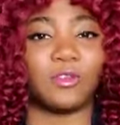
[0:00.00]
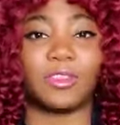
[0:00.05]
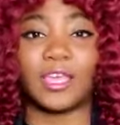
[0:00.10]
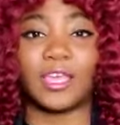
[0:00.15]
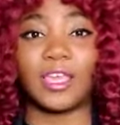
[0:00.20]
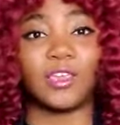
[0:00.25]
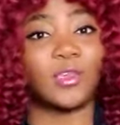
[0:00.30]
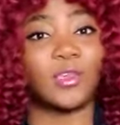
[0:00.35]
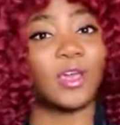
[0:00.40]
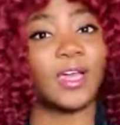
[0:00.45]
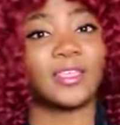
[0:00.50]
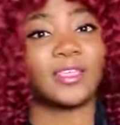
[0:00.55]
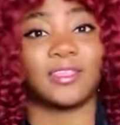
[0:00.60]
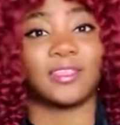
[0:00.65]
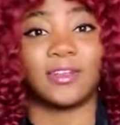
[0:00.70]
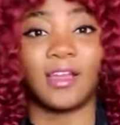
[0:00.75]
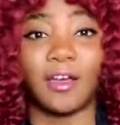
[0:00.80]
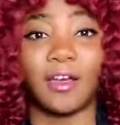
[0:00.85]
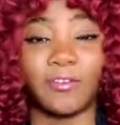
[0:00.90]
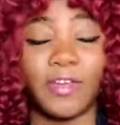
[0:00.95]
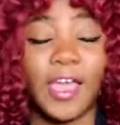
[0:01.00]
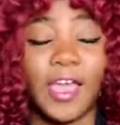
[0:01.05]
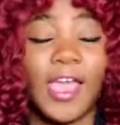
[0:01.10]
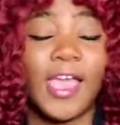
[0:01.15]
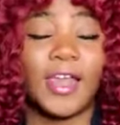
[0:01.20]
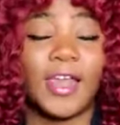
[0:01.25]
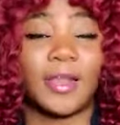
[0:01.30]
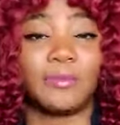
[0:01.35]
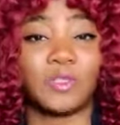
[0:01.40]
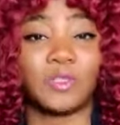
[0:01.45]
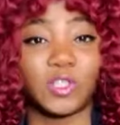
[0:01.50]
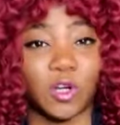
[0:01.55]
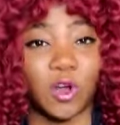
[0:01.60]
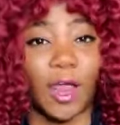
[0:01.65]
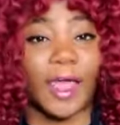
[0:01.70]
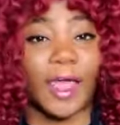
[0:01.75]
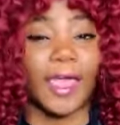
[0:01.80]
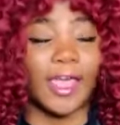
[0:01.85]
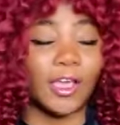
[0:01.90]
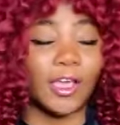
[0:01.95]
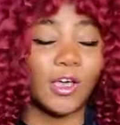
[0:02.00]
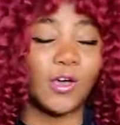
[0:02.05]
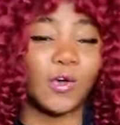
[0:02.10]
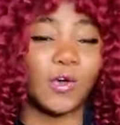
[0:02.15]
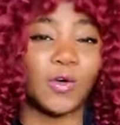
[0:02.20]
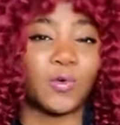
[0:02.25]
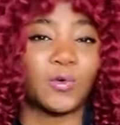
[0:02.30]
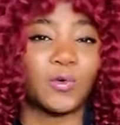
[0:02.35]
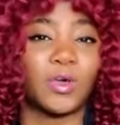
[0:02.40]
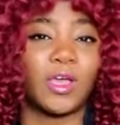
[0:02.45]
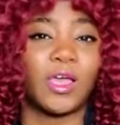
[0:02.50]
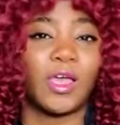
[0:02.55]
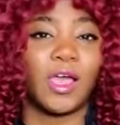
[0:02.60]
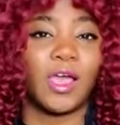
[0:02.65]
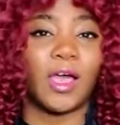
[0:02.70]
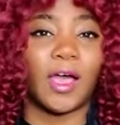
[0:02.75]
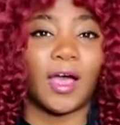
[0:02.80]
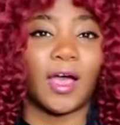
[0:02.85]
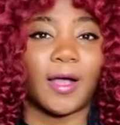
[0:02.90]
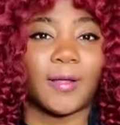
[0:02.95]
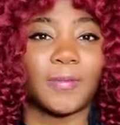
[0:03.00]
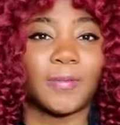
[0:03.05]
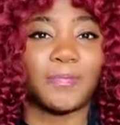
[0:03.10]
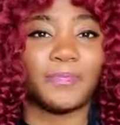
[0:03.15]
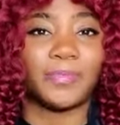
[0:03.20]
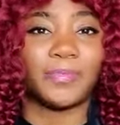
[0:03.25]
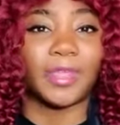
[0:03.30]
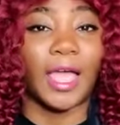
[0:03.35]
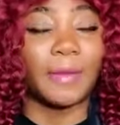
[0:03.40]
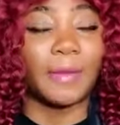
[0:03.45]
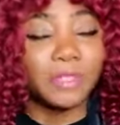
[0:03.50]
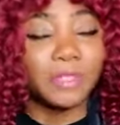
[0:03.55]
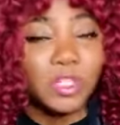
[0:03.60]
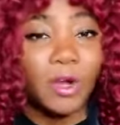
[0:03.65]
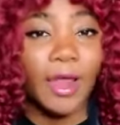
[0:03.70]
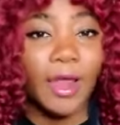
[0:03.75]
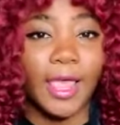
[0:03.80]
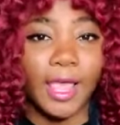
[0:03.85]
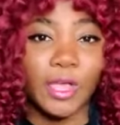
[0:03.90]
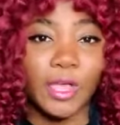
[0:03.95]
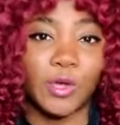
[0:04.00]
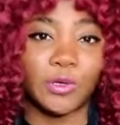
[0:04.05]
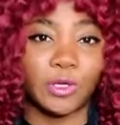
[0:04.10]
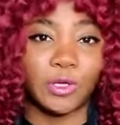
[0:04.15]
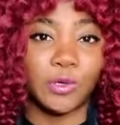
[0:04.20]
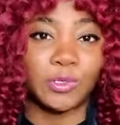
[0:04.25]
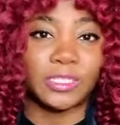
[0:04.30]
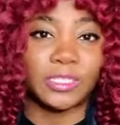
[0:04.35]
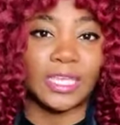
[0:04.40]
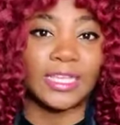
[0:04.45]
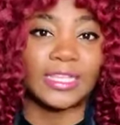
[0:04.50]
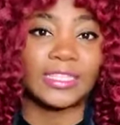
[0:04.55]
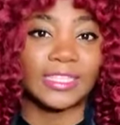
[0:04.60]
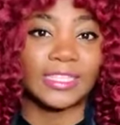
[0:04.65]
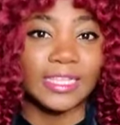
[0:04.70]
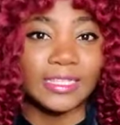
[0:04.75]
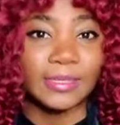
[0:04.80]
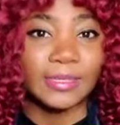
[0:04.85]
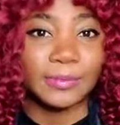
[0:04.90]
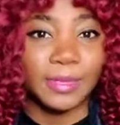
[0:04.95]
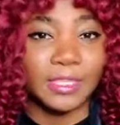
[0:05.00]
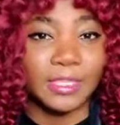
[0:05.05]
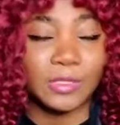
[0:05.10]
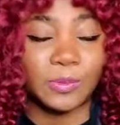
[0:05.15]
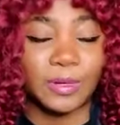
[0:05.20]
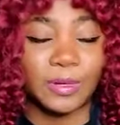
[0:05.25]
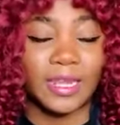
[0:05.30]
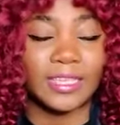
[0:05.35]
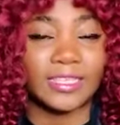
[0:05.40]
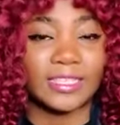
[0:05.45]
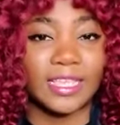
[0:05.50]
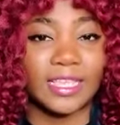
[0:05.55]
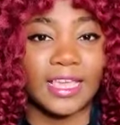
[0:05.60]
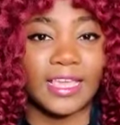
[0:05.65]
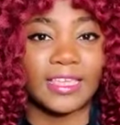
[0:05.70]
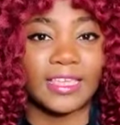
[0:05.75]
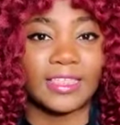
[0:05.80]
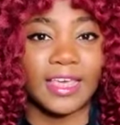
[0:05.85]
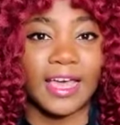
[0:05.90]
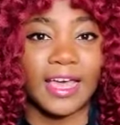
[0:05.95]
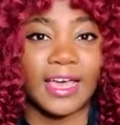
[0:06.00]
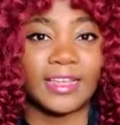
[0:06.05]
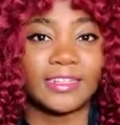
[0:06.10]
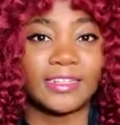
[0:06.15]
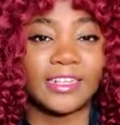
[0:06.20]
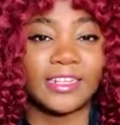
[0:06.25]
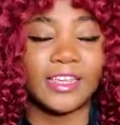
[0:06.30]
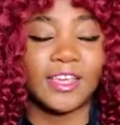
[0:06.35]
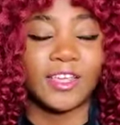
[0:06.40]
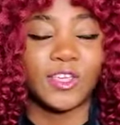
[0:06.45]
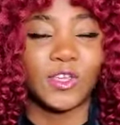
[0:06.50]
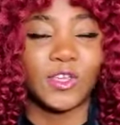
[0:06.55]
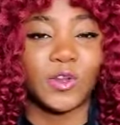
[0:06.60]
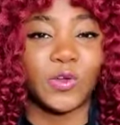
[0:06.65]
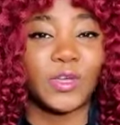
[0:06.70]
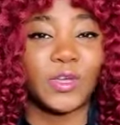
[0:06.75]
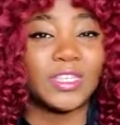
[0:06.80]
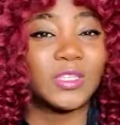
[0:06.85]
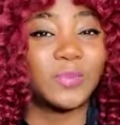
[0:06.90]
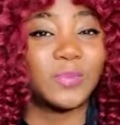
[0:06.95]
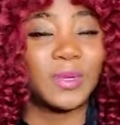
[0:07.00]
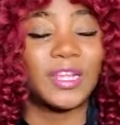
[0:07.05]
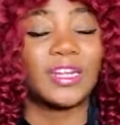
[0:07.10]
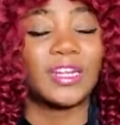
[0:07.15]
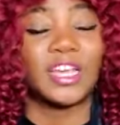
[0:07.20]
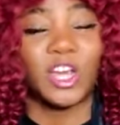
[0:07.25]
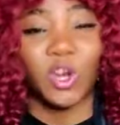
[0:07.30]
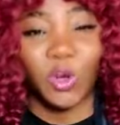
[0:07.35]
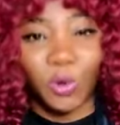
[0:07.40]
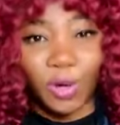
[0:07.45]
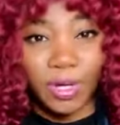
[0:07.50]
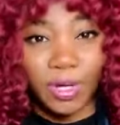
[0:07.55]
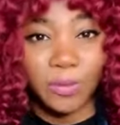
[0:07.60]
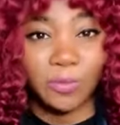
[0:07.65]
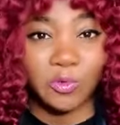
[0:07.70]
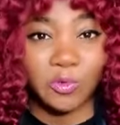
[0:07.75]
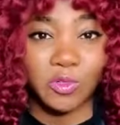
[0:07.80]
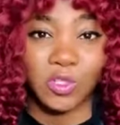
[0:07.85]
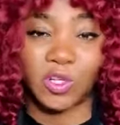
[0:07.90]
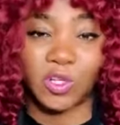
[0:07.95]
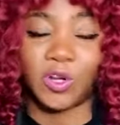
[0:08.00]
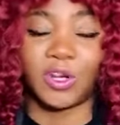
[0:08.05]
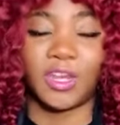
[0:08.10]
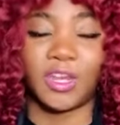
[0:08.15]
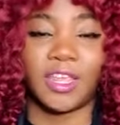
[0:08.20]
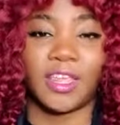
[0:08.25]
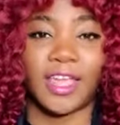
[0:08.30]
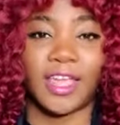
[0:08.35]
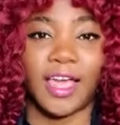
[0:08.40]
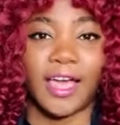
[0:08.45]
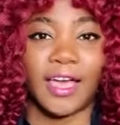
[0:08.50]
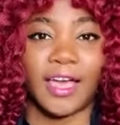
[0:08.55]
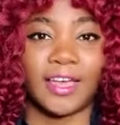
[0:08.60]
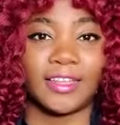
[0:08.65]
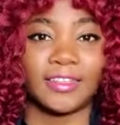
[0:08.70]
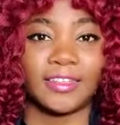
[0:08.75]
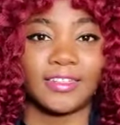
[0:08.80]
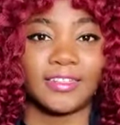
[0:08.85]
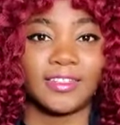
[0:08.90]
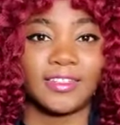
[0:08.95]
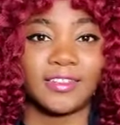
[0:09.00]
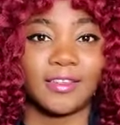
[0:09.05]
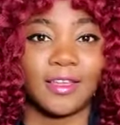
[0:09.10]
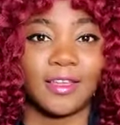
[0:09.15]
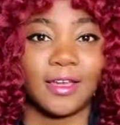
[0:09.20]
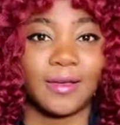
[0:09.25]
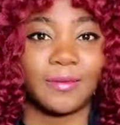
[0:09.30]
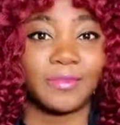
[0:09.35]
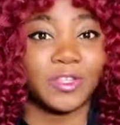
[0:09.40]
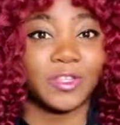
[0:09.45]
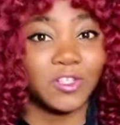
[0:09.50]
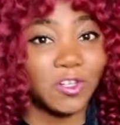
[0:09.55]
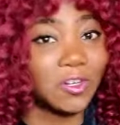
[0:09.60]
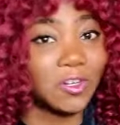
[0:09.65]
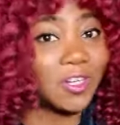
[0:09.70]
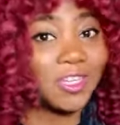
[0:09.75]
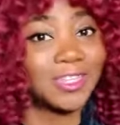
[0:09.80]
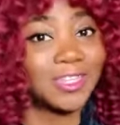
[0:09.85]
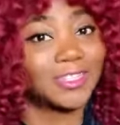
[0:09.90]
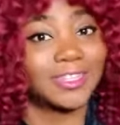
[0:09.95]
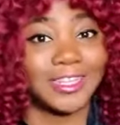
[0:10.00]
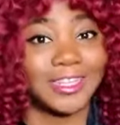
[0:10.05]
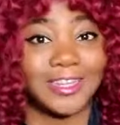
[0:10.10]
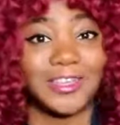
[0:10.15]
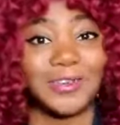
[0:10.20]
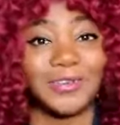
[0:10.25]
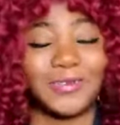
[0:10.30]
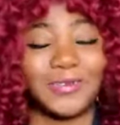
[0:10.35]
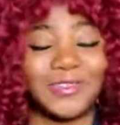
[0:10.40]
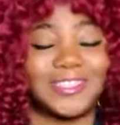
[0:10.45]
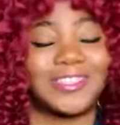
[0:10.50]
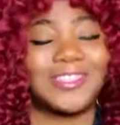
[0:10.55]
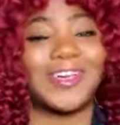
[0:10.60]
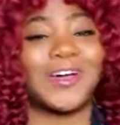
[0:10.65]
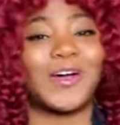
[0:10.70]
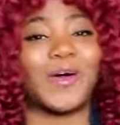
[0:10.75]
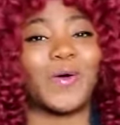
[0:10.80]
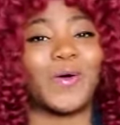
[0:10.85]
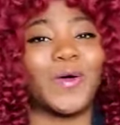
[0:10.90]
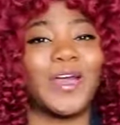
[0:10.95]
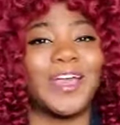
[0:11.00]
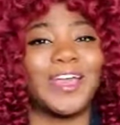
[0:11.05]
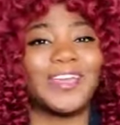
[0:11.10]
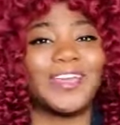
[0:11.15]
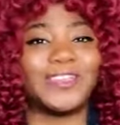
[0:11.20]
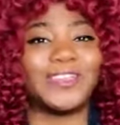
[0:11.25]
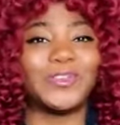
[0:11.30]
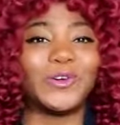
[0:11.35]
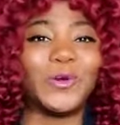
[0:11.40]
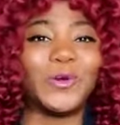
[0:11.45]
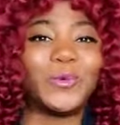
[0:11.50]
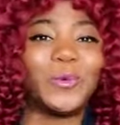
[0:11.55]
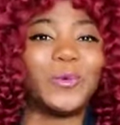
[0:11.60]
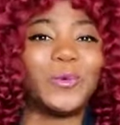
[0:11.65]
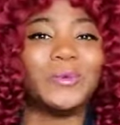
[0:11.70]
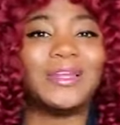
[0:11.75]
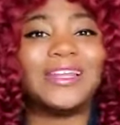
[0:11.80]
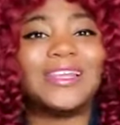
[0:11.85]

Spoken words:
thank you guys enough. And I'm sure I echo Nosa's sentiments when I say that, it's been an incredible journey and the journey continues. So you will be